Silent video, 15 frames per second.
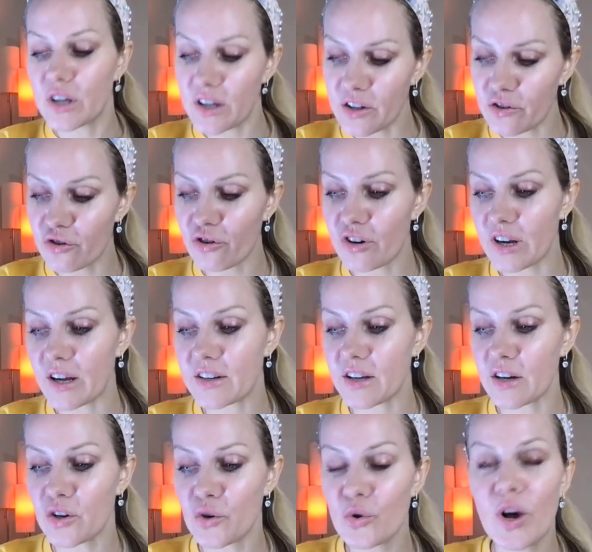internet,
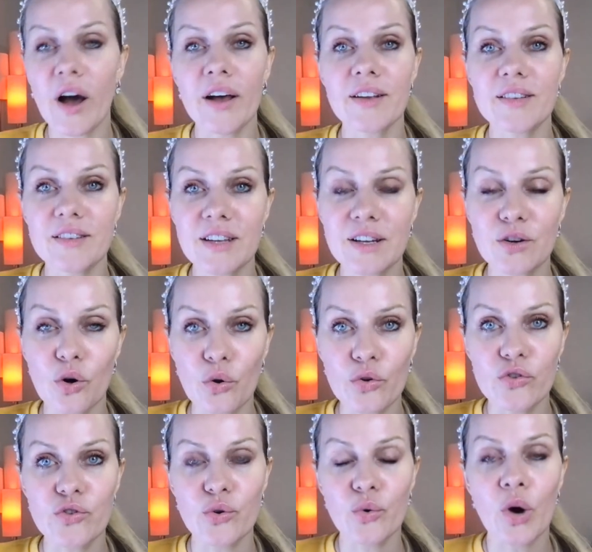and you guys seen
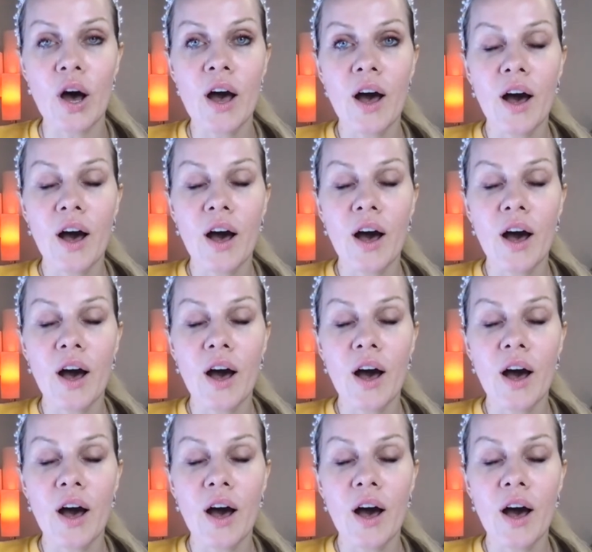also